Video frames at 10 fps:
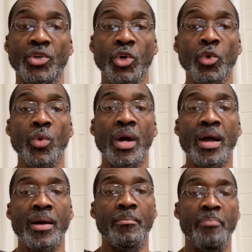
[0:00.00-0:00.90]
who
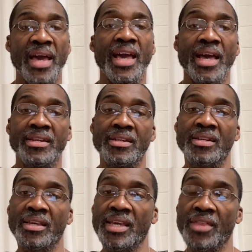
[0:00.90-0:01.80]
band
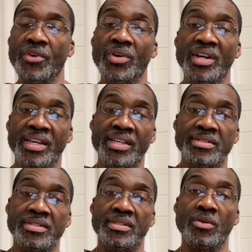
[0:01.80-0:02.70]
together
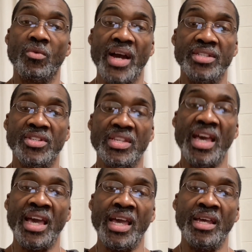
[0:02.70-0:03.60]
against the righteous
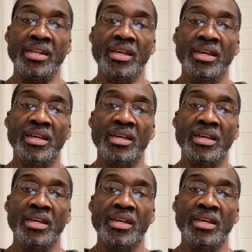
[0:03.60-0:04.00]
and